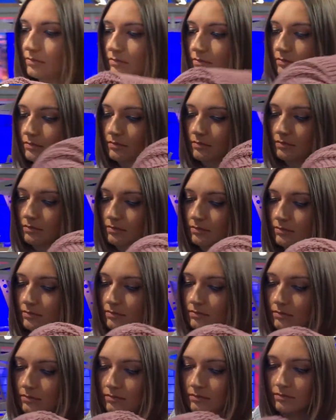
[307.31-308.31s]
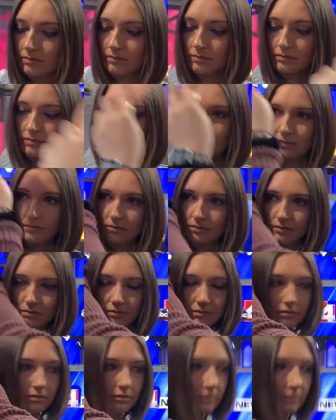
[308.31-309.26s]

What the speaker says: [no speech]